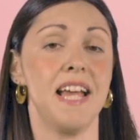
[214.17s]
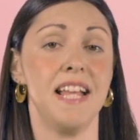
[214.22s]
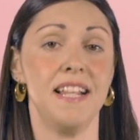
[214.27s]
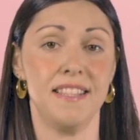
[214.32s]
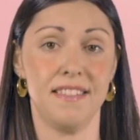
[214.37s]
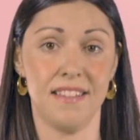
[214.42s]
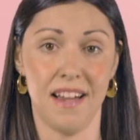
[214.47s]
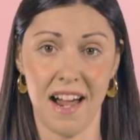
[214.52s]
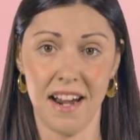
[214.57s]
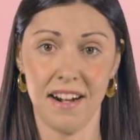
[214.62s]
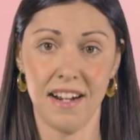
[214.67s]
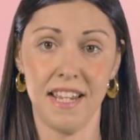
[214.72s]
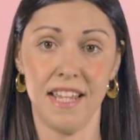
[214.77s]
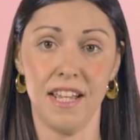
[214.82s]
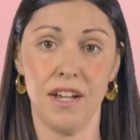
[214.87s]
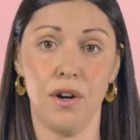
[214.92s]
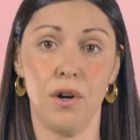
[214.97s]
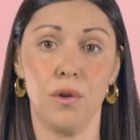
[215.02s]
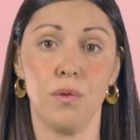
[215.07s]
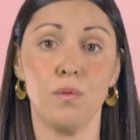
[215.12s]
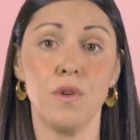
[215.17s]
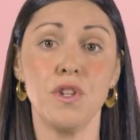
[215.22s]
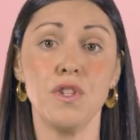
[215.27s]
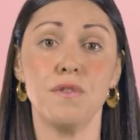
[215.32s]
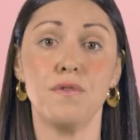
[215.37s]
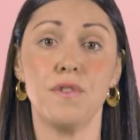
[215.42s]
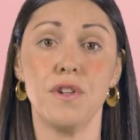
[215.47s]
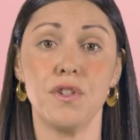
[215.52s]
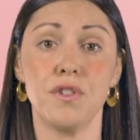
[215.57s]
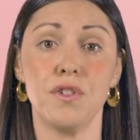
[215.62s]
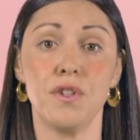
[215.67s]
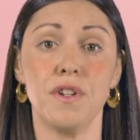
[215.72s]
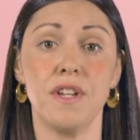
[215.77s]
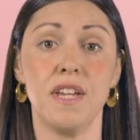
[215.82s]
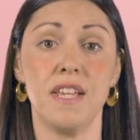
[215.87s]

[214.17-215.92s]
entirely on which version